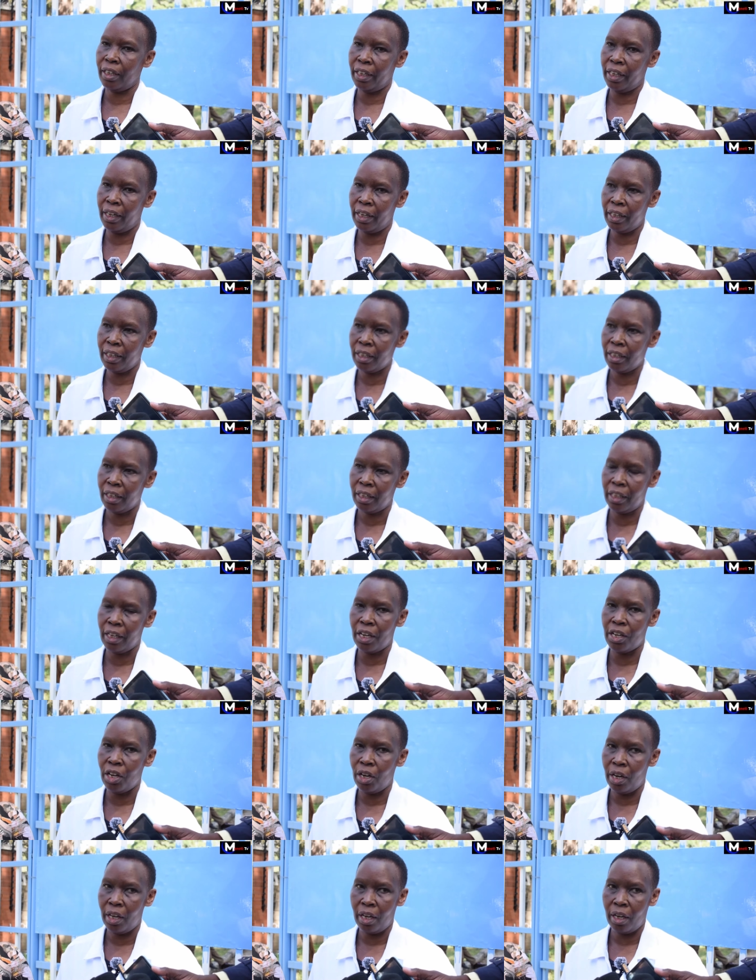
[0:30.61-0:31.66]
Clinic here
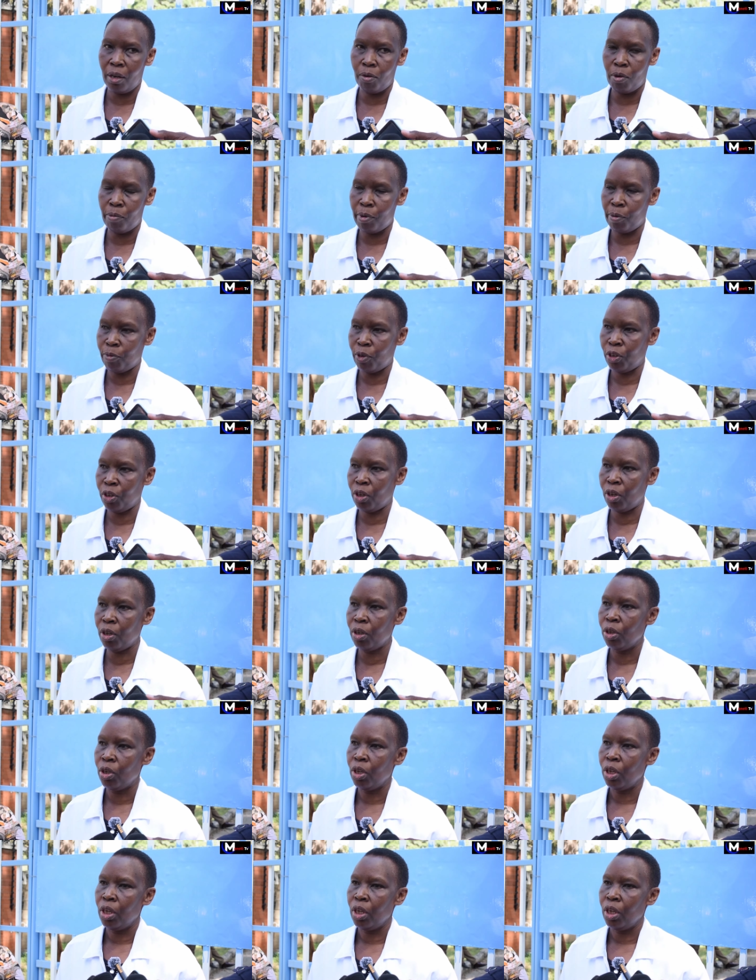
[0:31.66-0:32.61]
in uh, War Memorial,